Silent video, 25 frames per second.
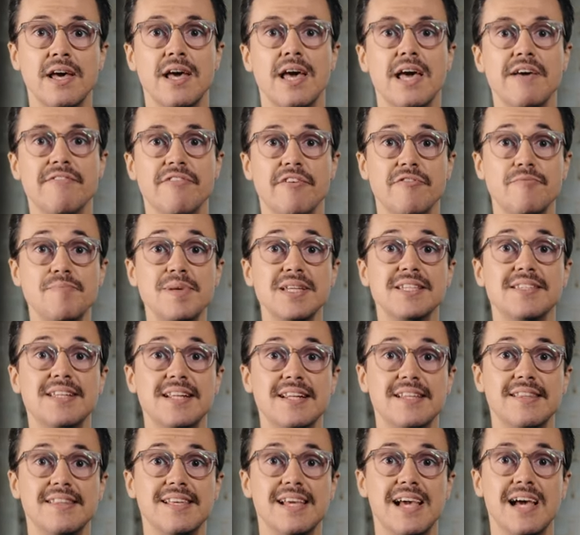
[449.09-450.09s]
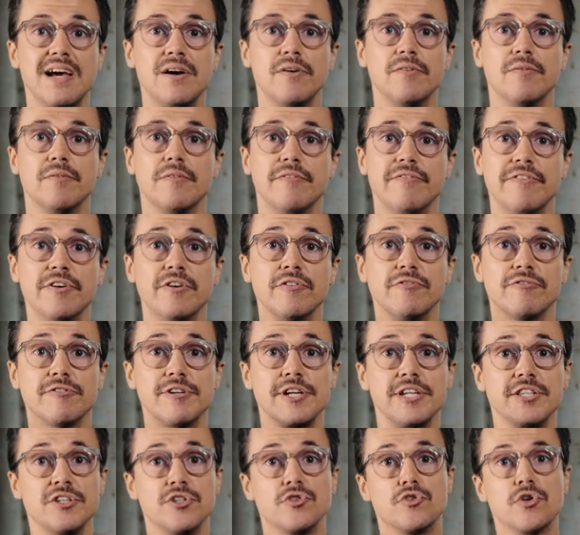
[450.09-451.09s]
If I've missed anything out, feel
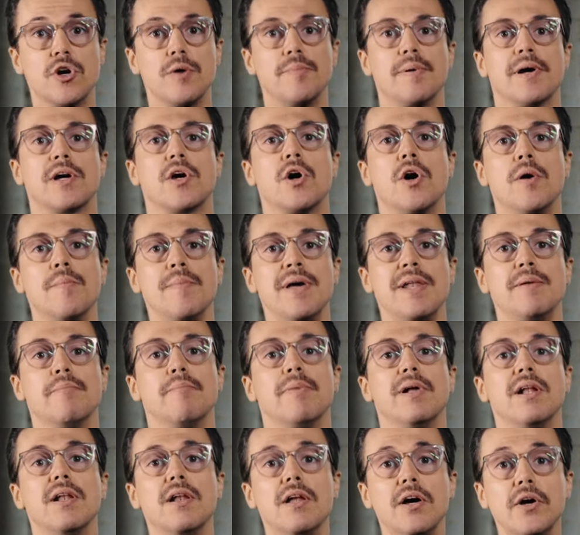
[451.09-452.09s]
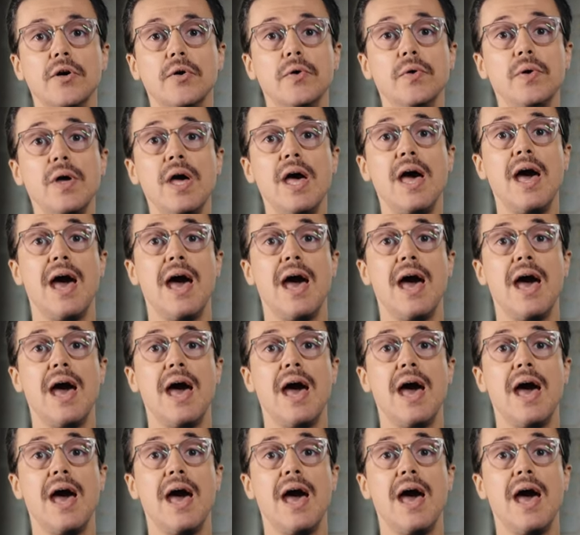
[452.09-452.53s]
free to drop a comment below,